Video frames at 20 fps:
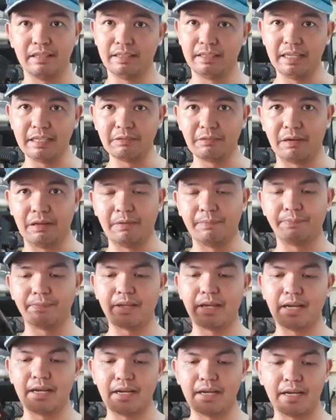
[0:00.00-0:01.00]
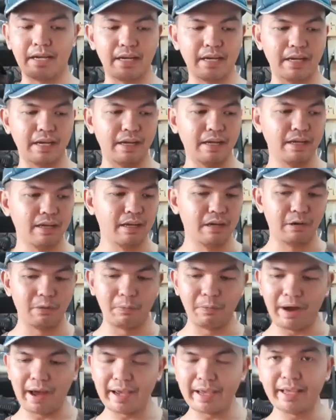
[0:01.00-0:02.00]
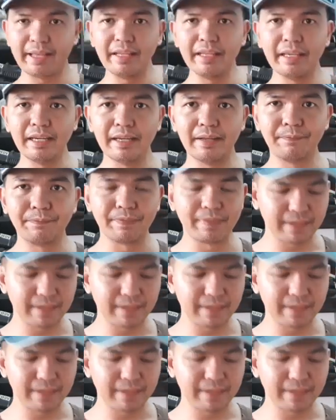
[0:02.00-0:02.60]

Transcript: This one. While